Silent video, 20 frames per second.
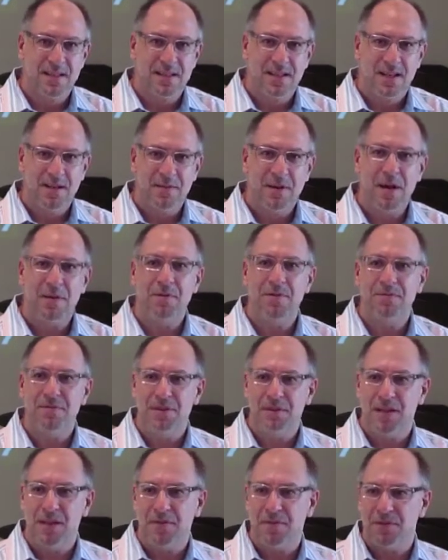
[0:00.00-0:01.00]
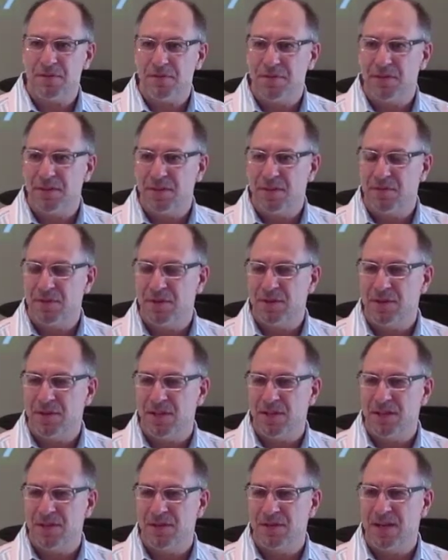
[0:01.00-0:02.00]
I mean, how many feel like we're, you, were,
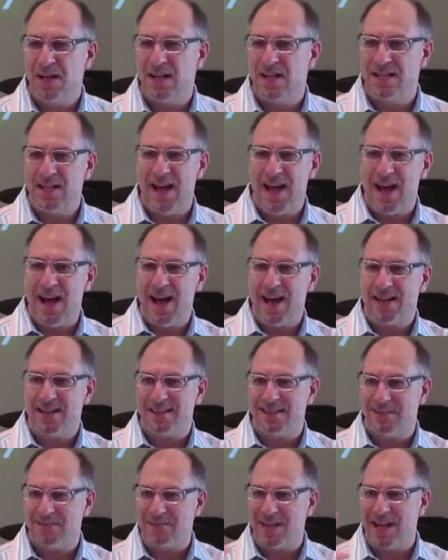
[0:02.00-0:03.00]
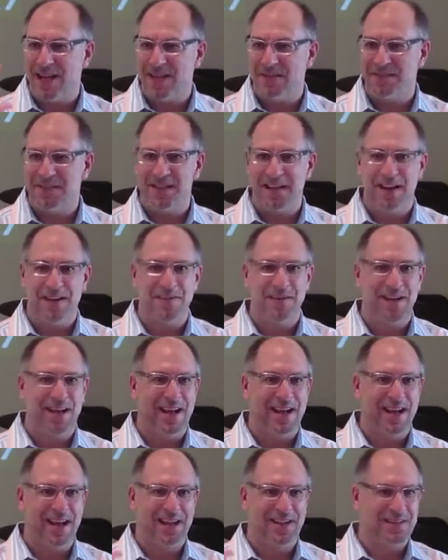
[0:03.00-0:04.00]
you get attacked sometimes in
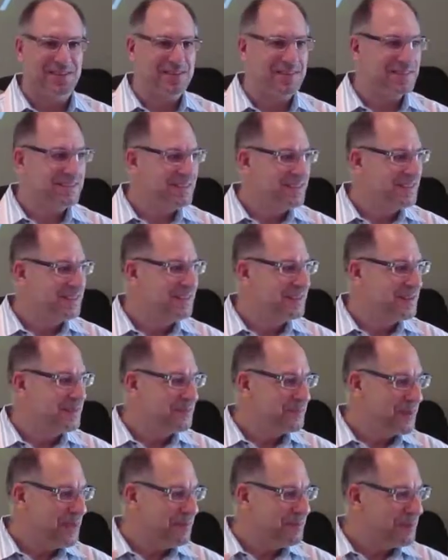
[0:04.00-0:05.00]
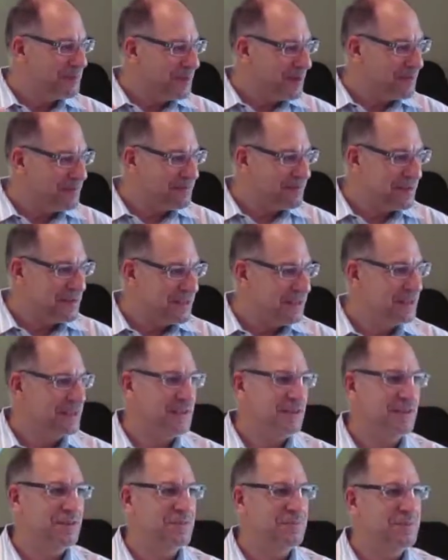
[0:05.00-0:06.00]
everything you know? People make fun of
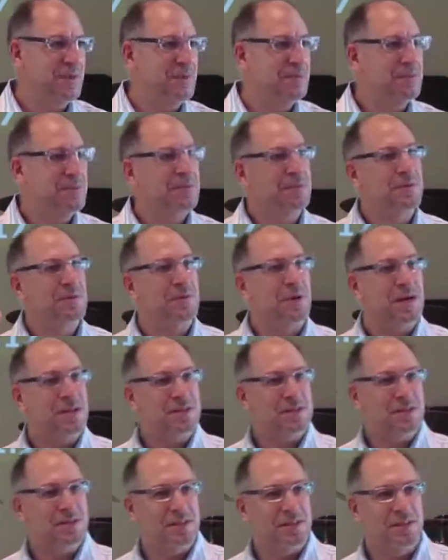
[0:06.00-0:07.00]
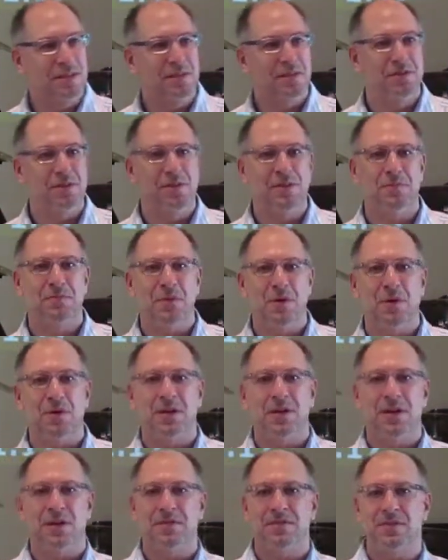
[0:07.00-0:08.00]
you. People question you, your
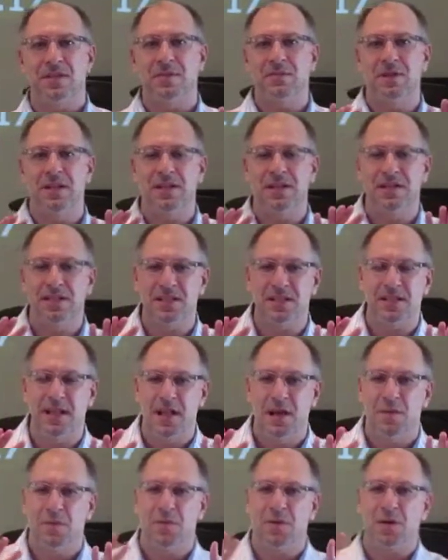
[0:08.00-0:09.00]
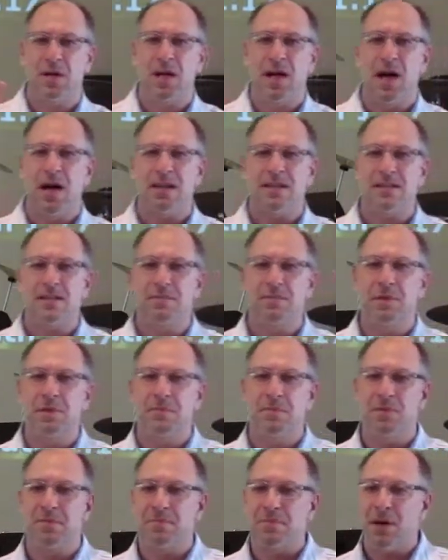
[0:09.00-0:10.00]
motives. I mean, it's just, we're constantly
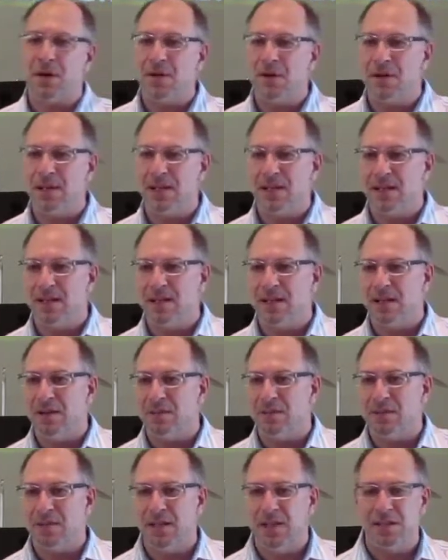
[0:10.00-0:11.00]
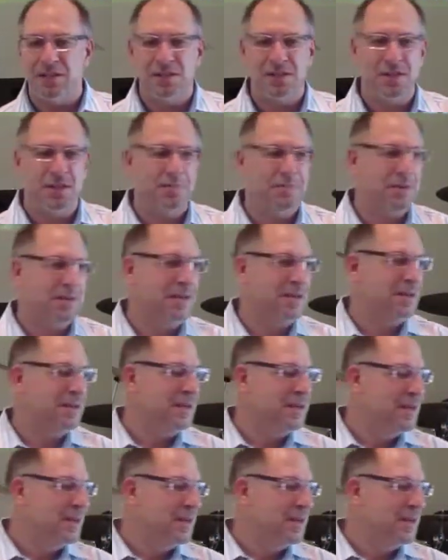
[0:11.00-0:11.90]
bombarded in our relationship, in our